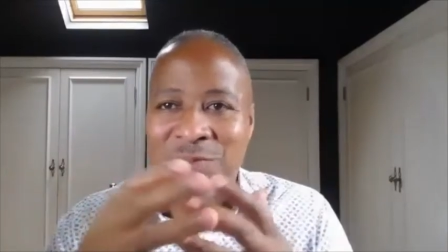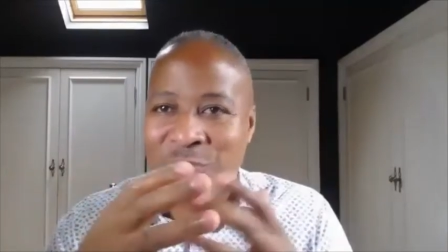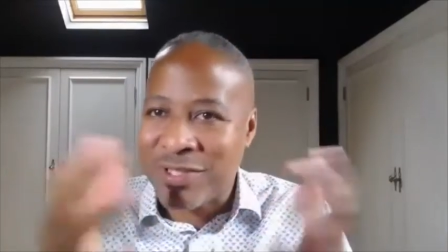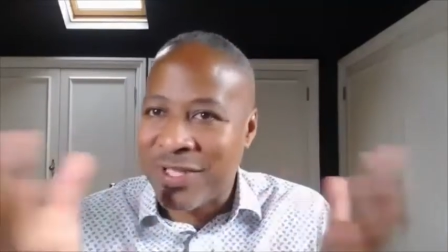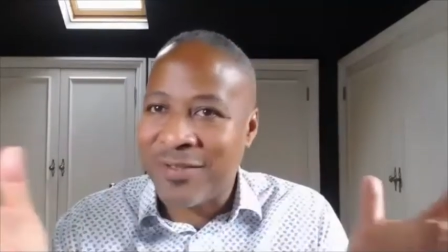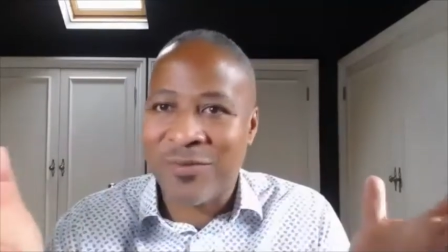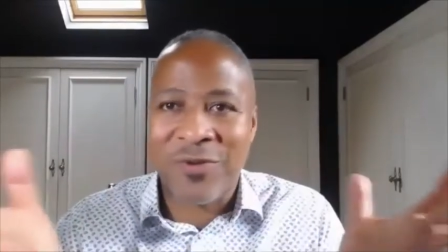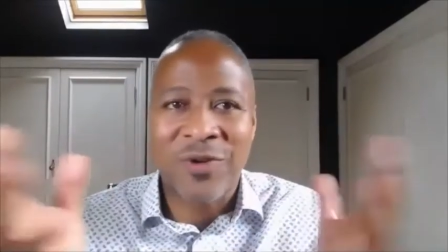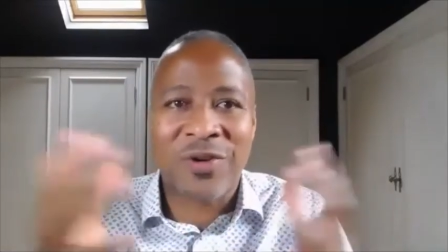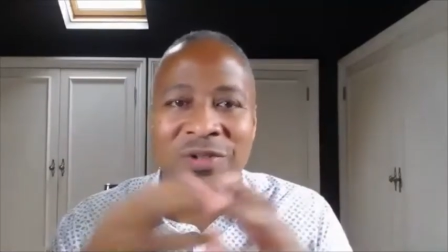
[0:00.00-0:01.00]
present
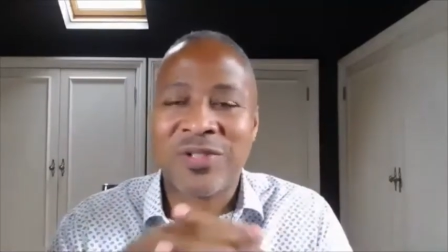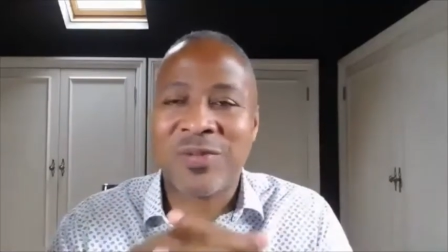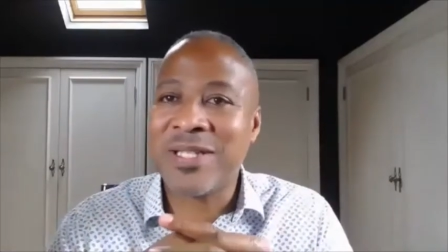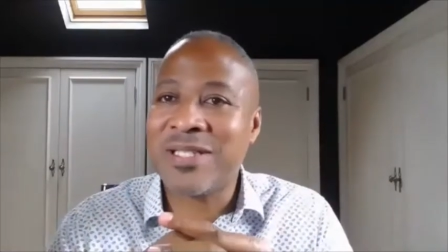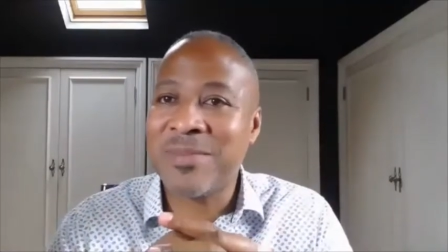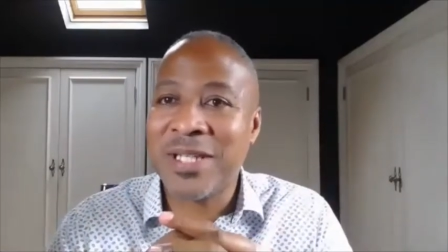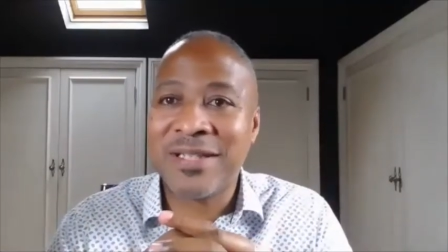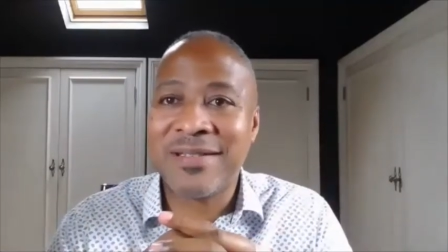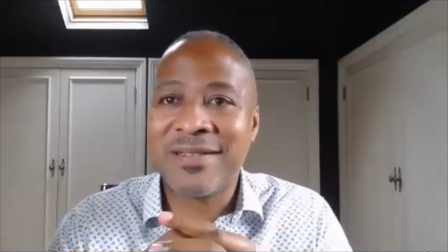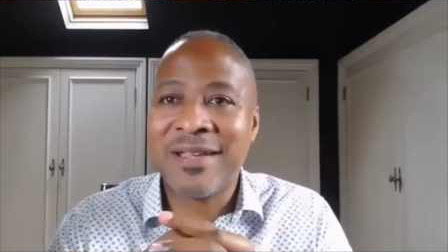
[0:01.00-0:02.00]
for 20
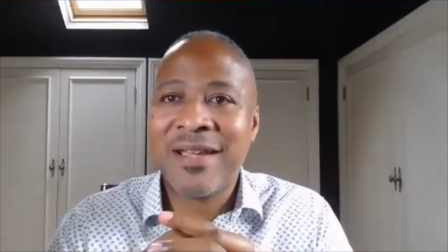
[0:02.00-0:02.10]
minutes